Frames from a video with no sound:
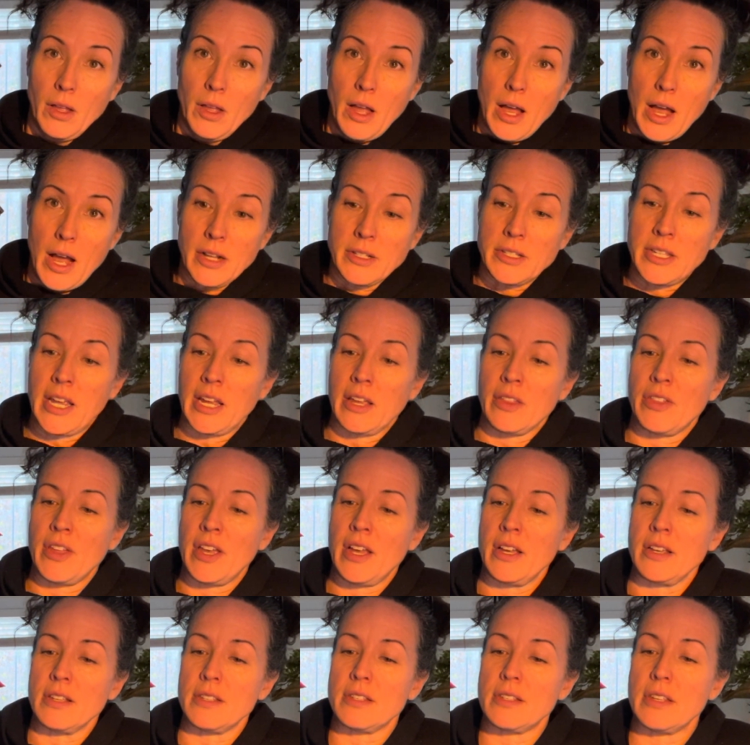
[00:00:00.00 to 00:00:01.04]
I'll take
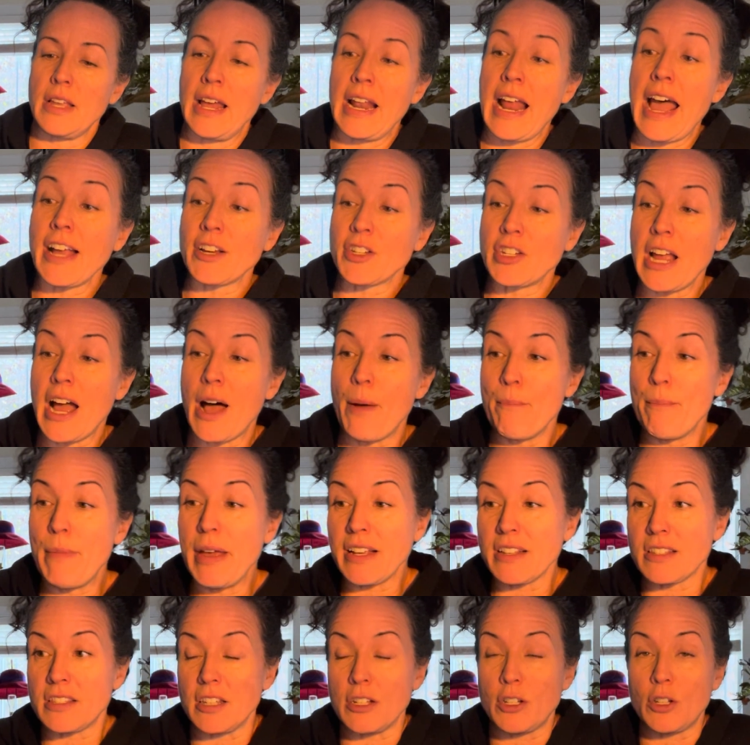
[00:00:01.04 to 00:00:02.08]
this. And actually, I'll
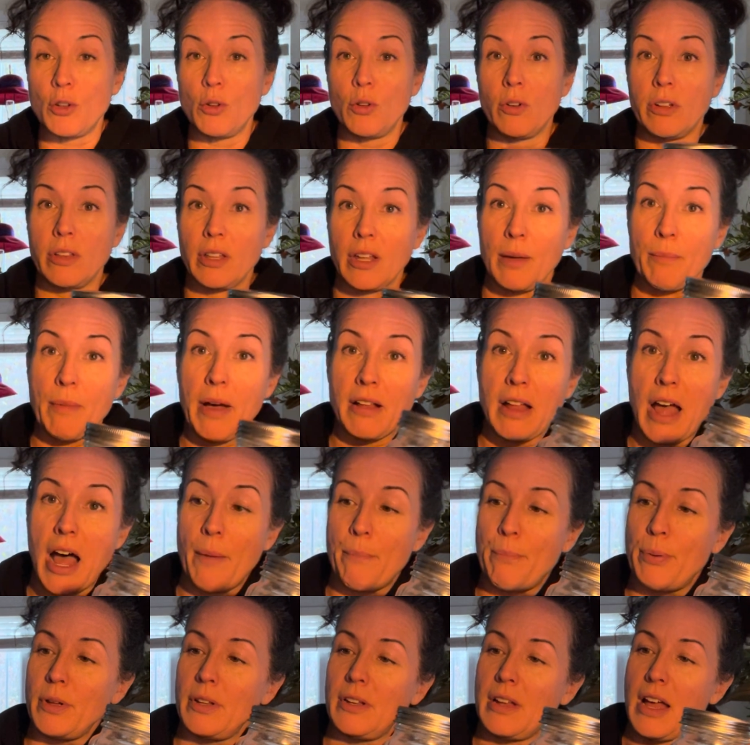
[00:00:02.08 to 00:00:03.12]
mix the 2 of them. I'll
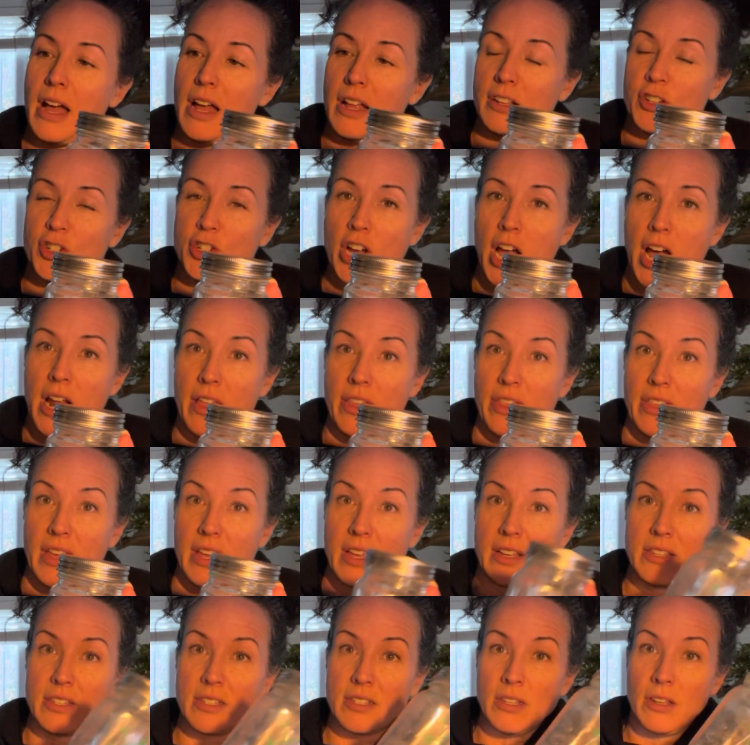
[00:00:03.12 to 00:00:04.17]
put a shot of
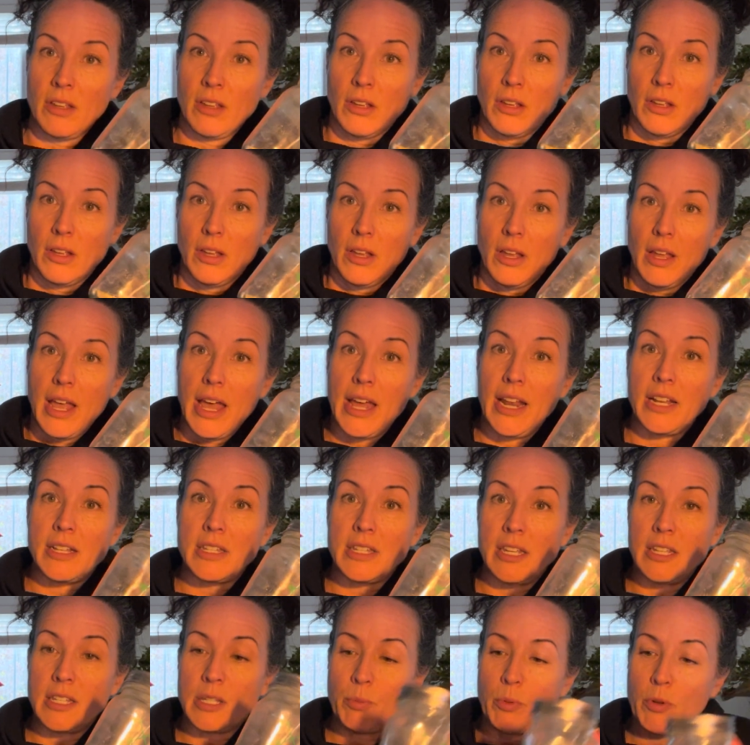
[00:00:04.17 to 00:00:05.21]
this and a
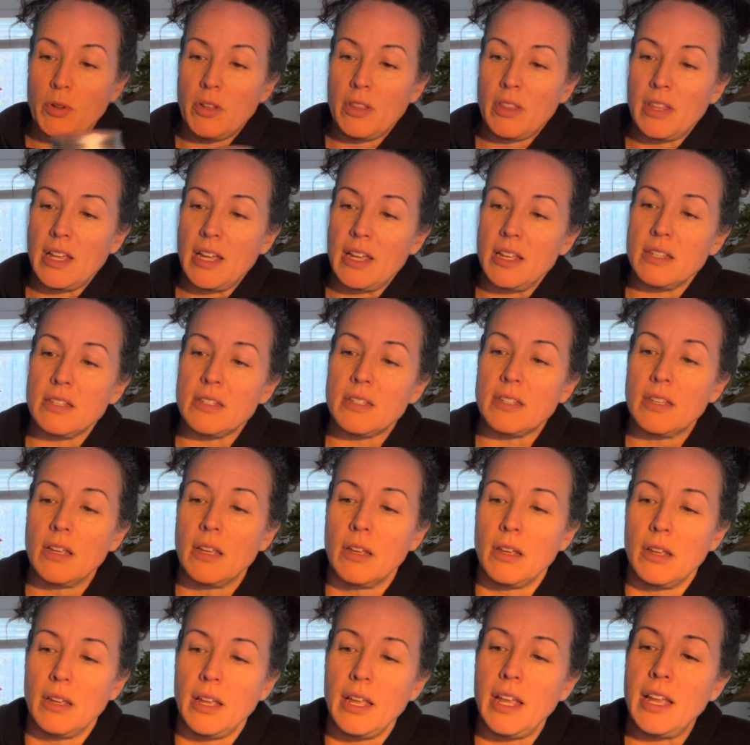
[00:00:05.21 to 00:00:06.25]
teaspoon of this
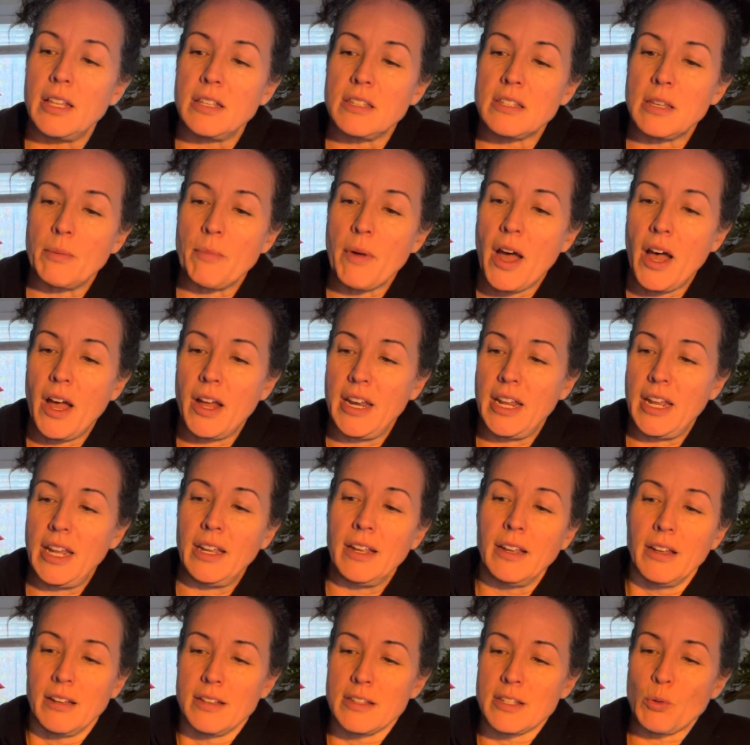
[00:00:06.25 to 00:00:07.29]
in some honey,
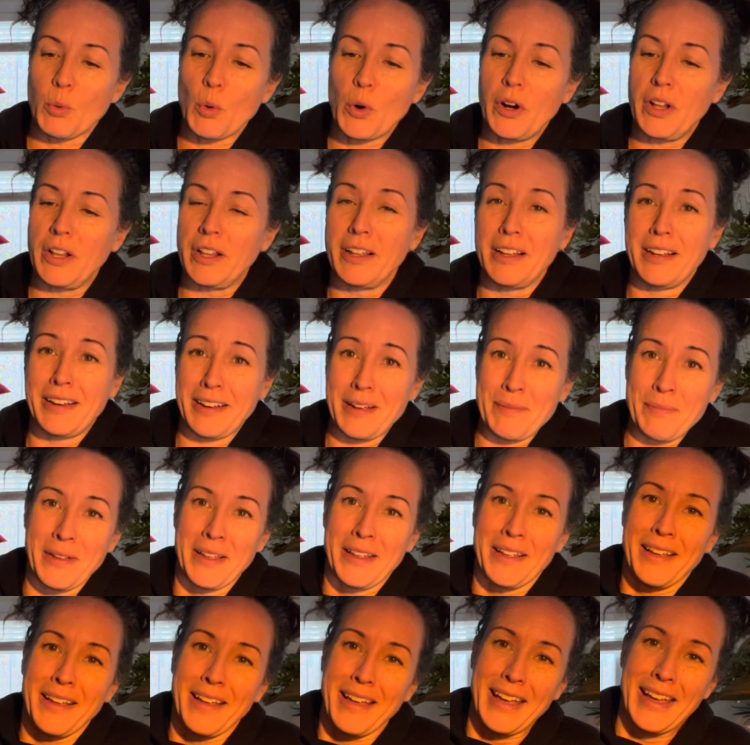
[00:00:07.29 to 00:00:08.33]
swirl it up,
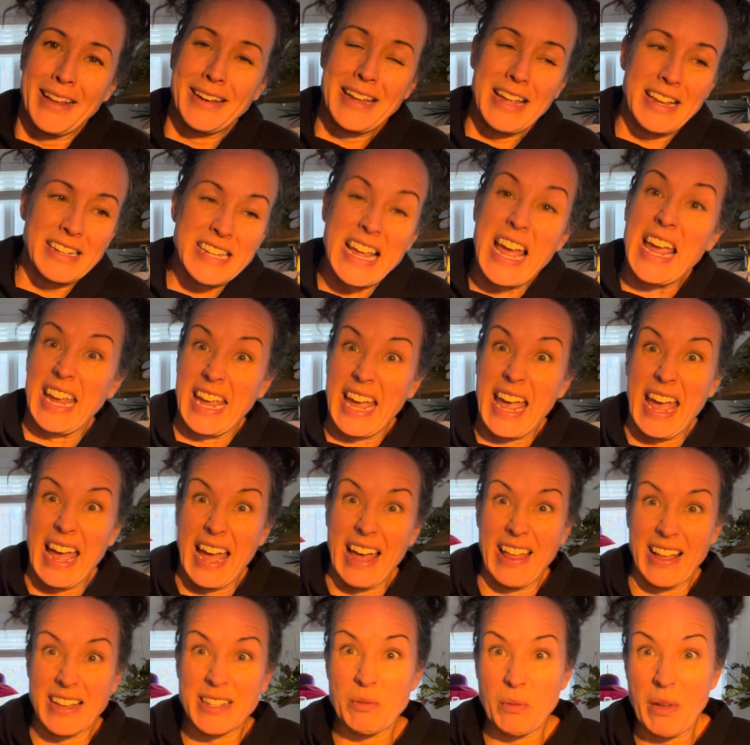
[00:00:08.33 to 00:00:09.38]
and take it.
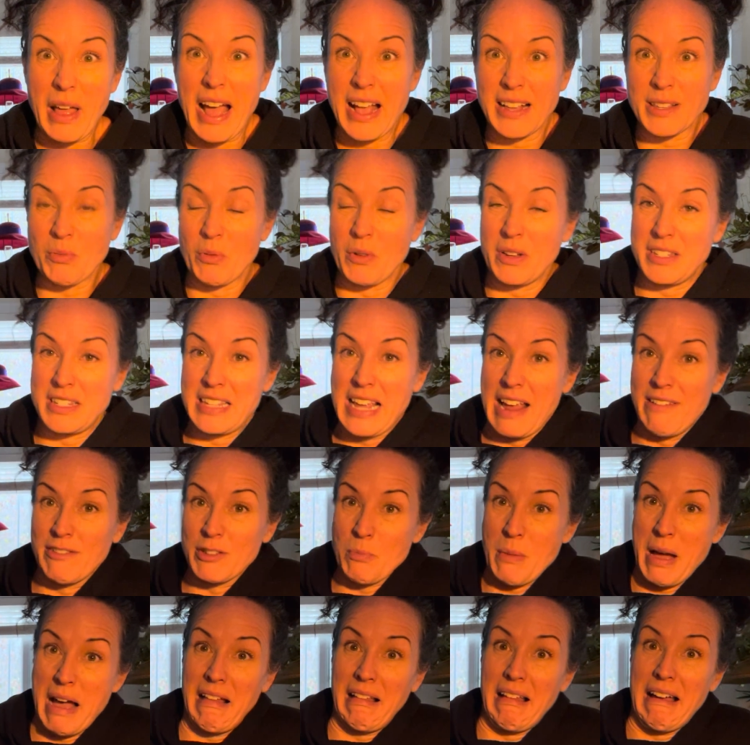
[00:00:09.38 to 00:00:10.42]
That's what saves
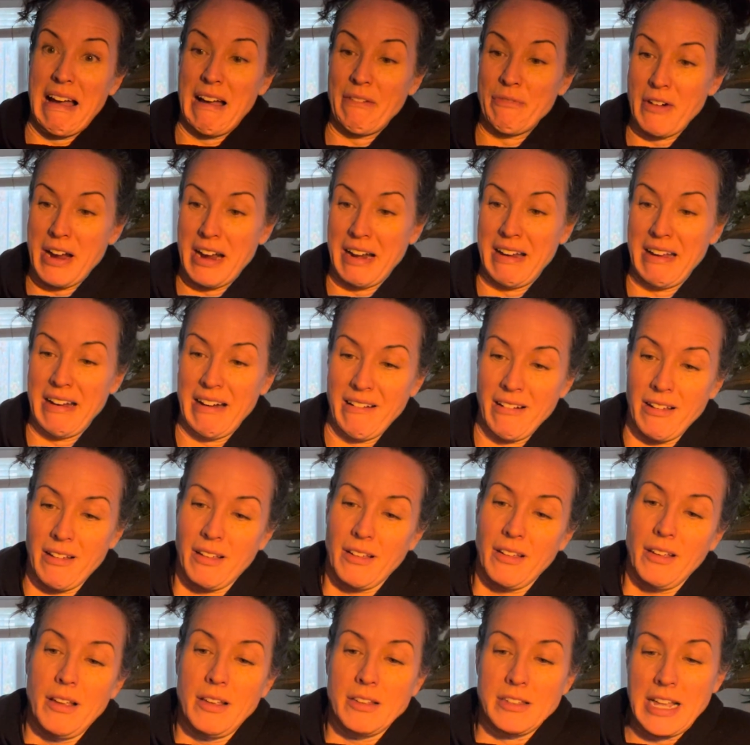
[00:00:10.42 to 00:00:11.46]
my life right now.
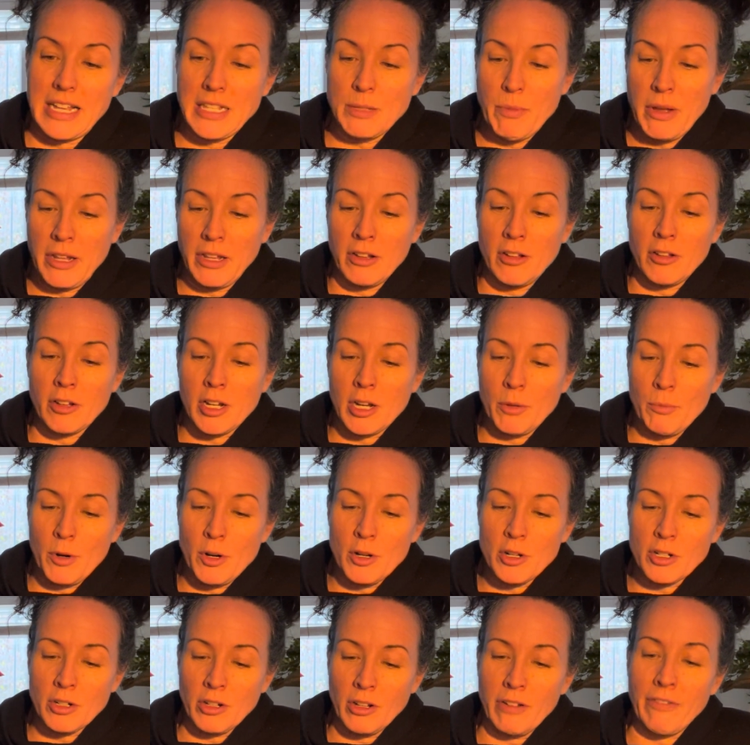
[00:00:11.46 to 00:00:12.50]
So that's my little
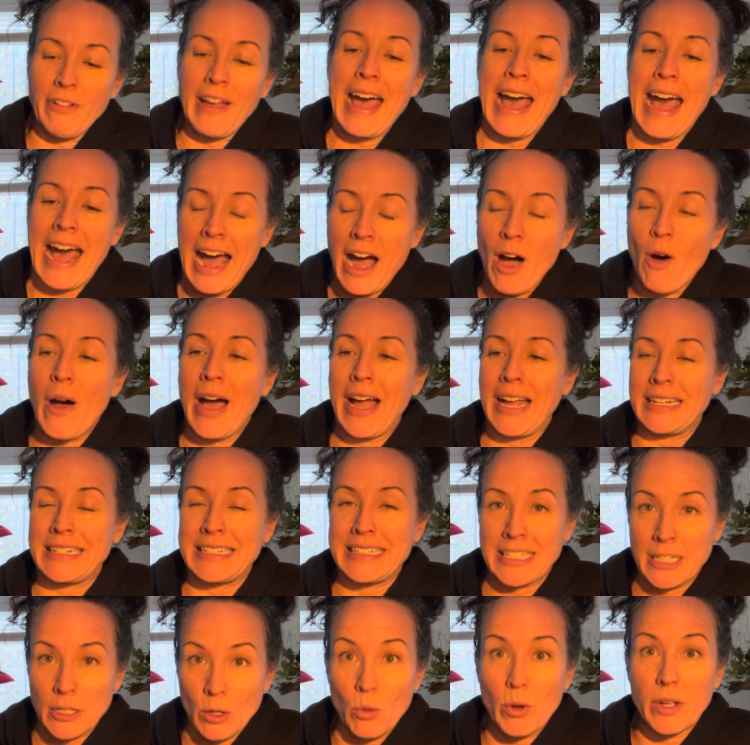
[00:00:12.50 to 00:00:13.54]
commercial of how I
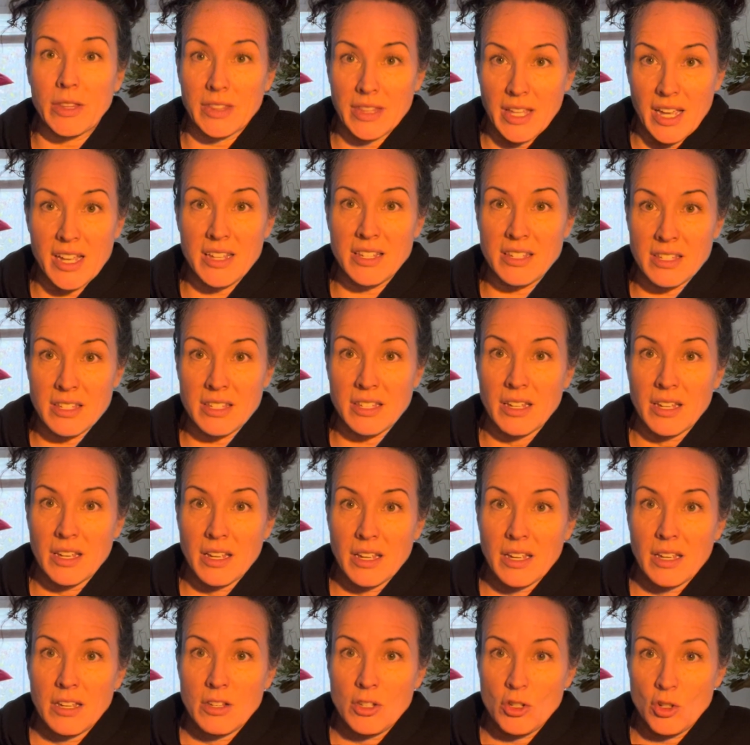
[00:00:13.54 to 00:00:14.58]
deal with this
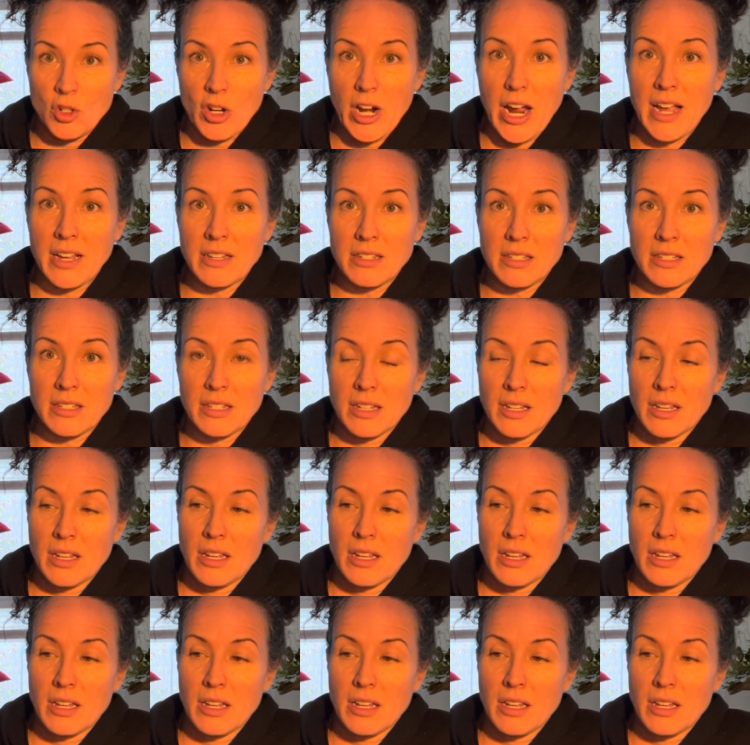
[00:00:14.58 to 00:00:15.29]
stress